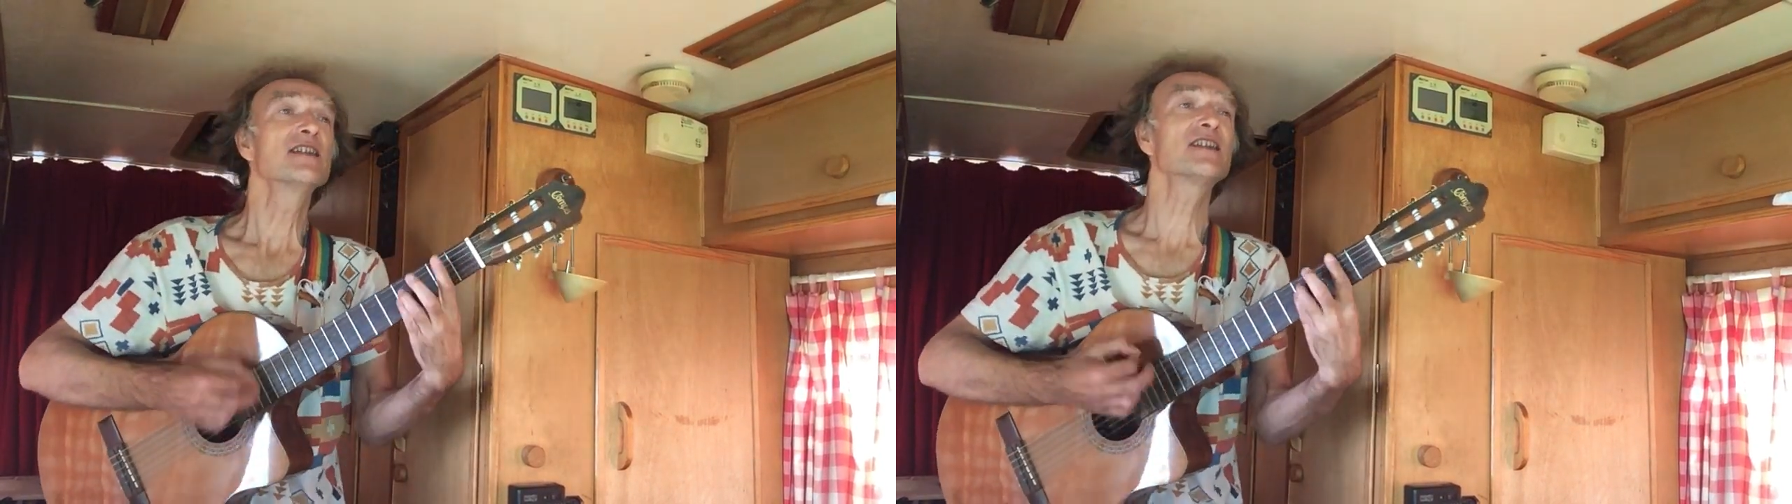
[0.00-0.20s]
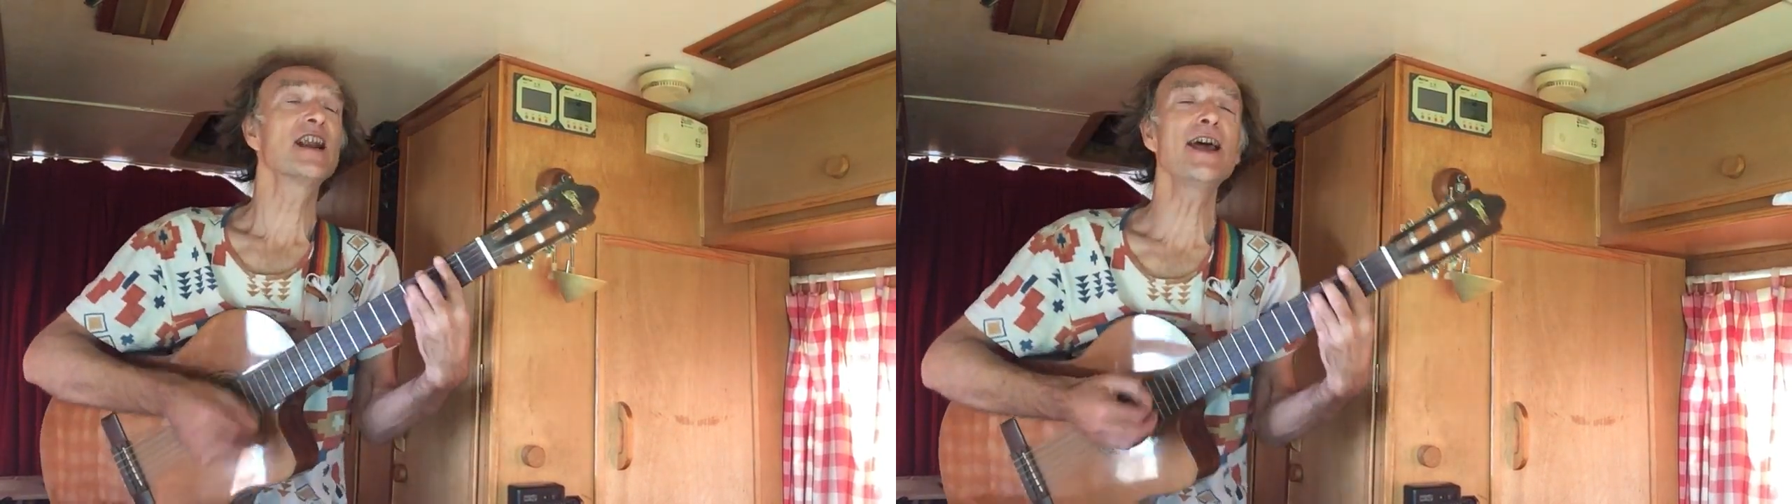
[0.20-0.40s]

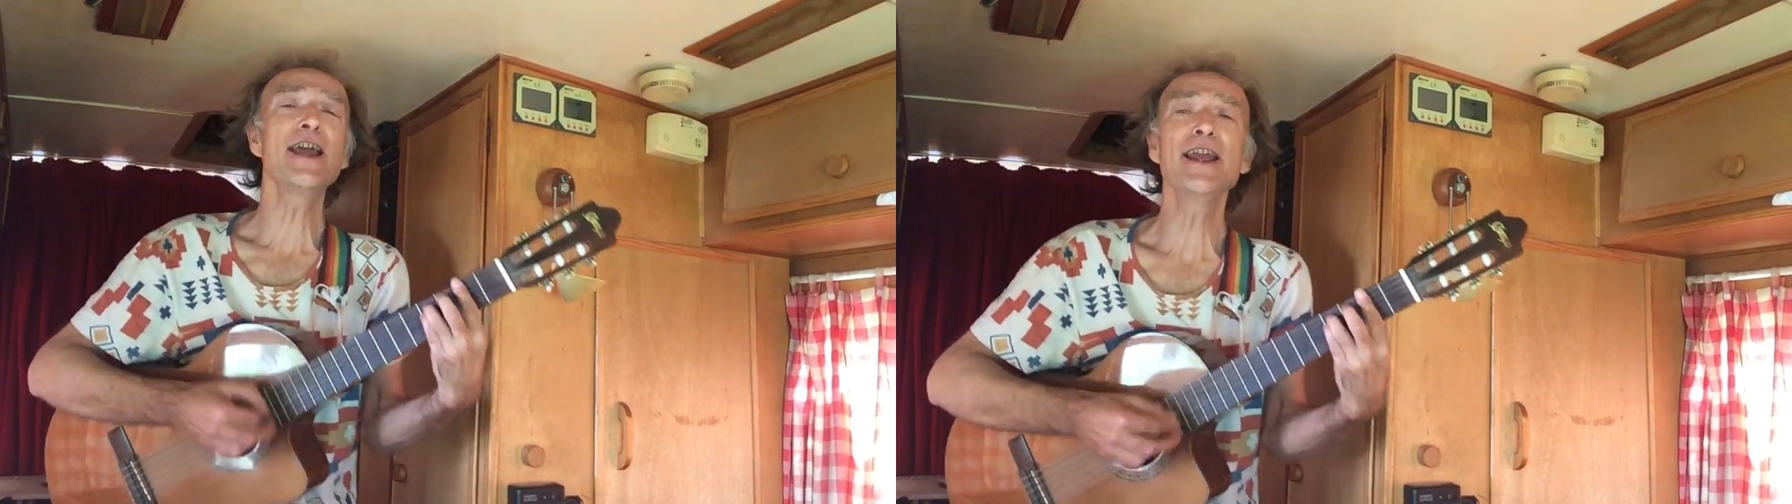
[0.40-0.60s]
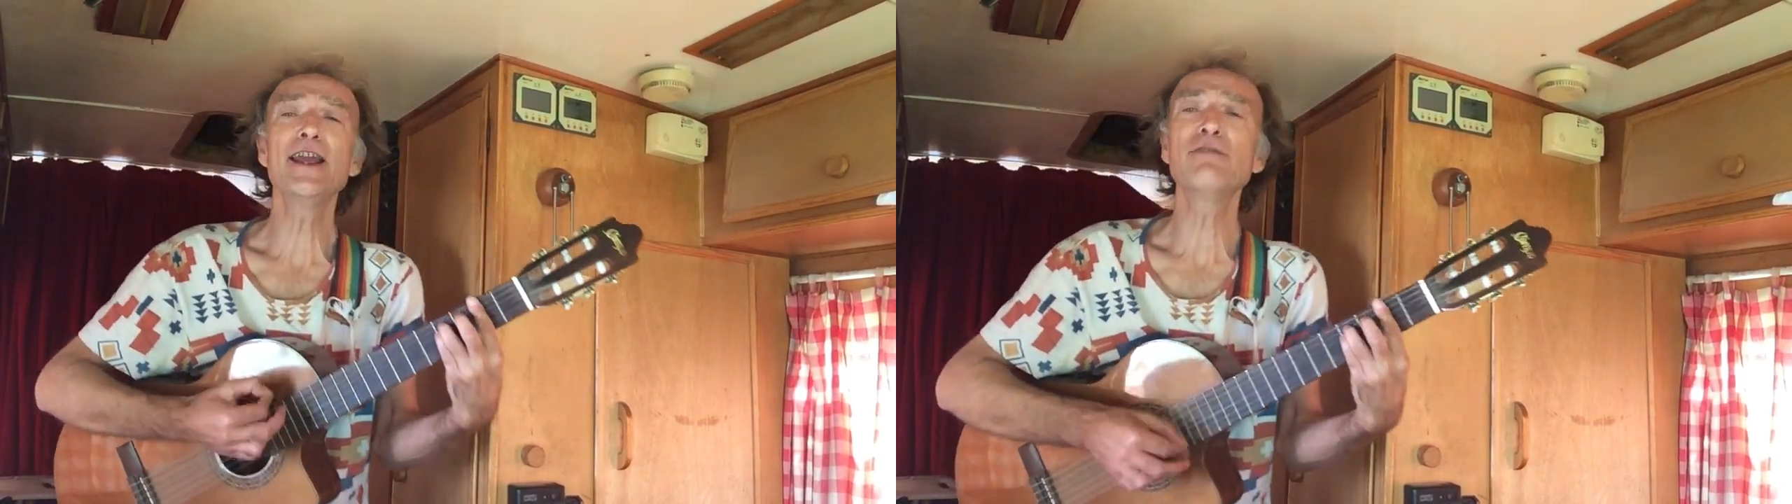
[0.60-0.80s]

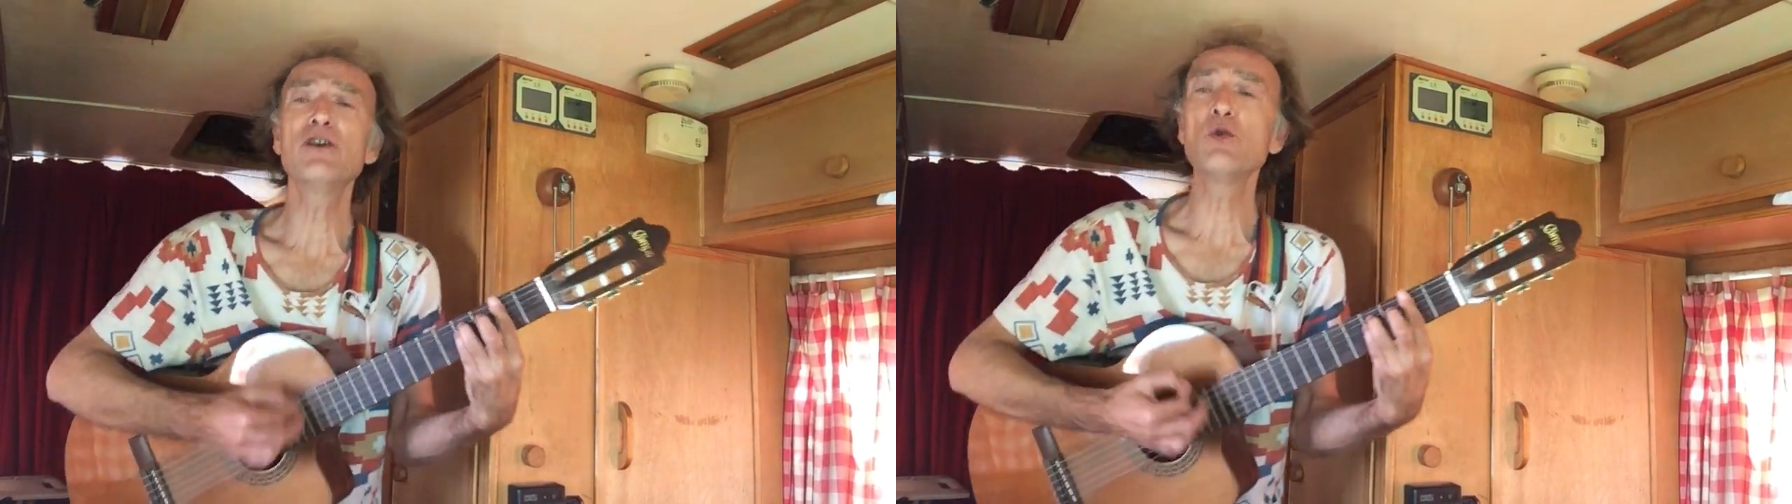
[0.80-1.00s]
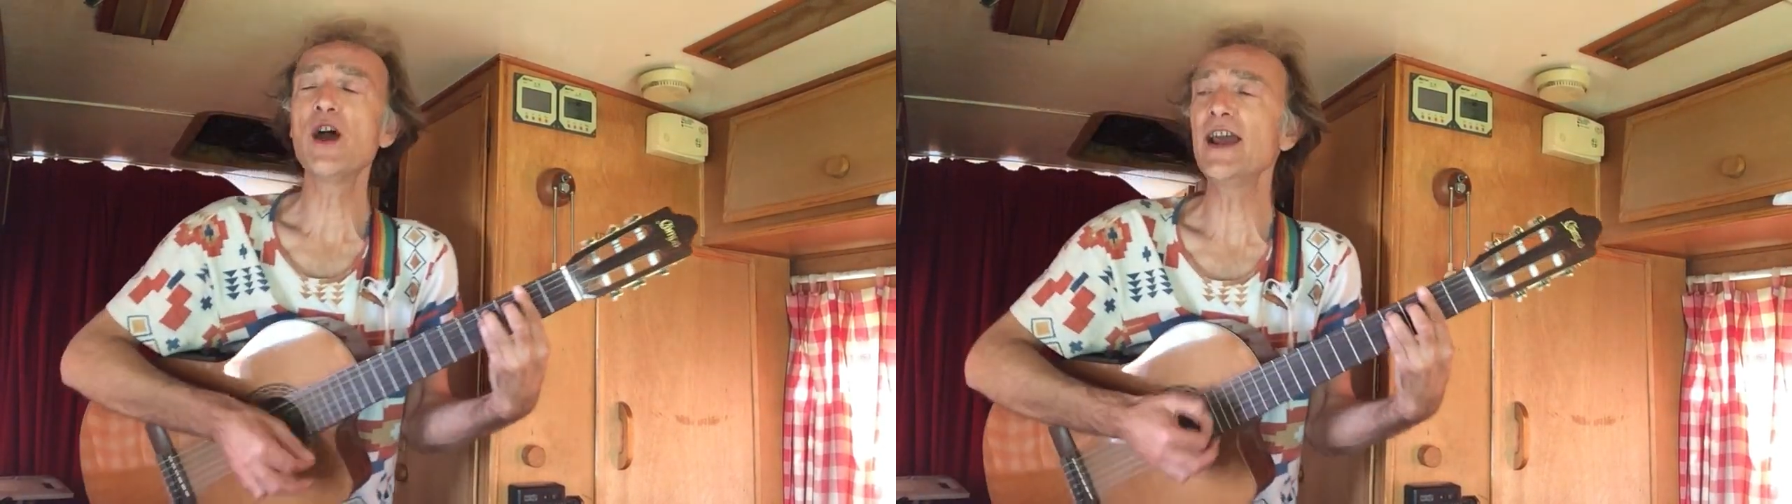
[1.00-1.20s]
slave
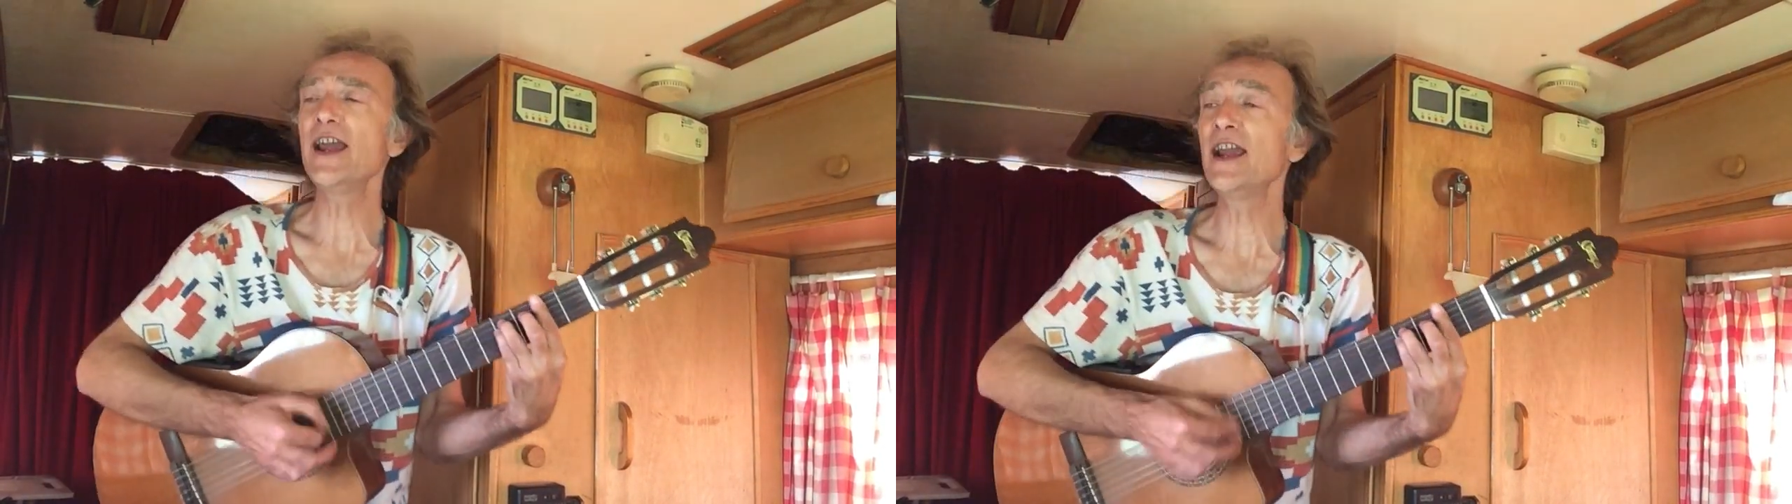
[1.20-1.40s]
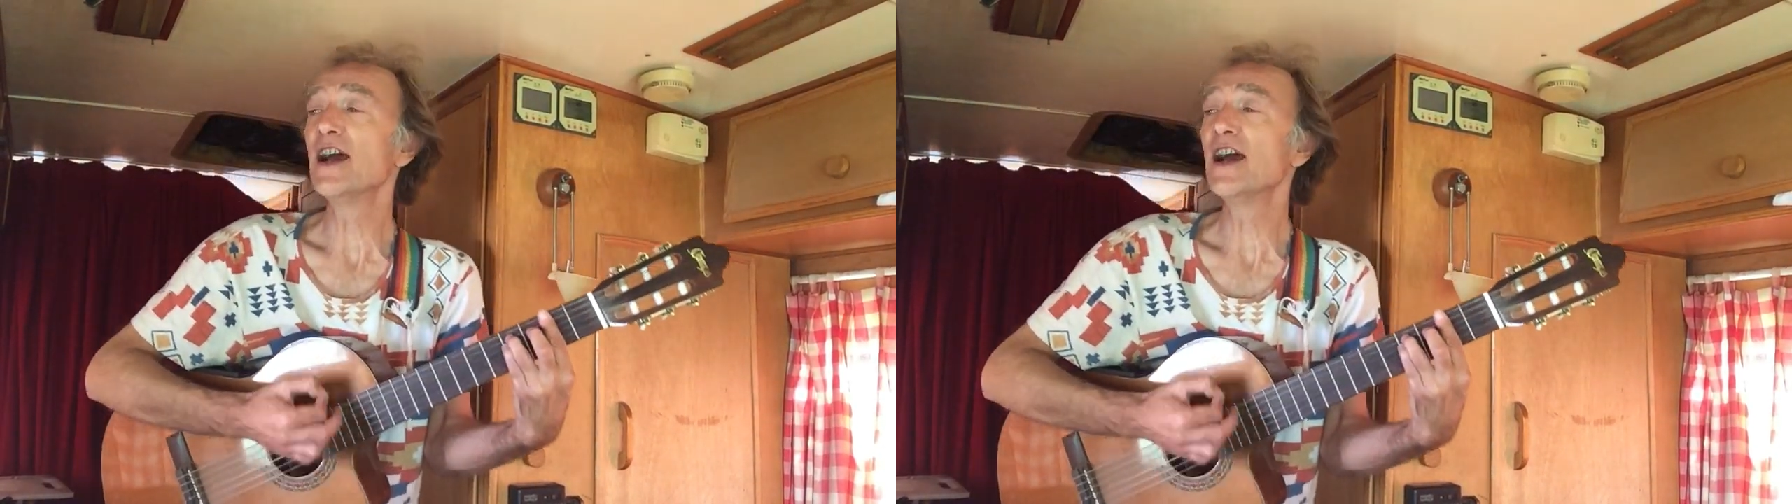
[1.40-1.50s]
away,